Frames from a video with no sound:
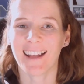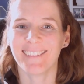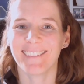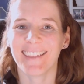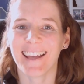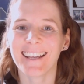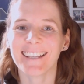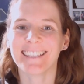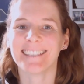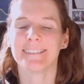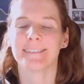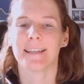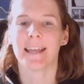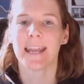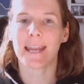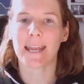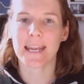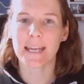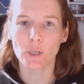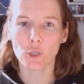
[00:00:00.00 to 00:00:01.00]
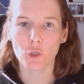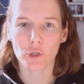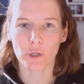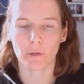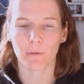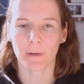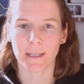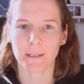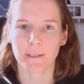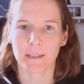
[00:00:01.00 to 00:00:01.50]
and that is
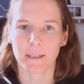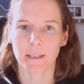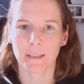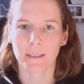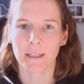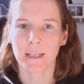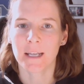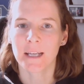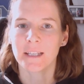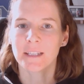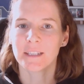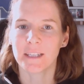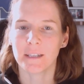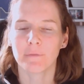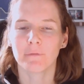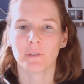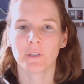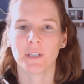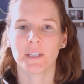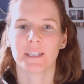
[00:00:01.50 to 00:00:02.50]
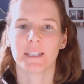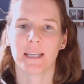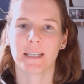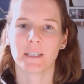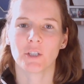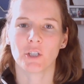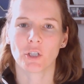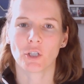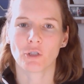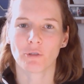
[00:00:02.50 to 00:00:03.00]
integrating different
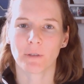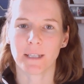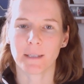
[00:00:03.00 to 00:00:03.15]
data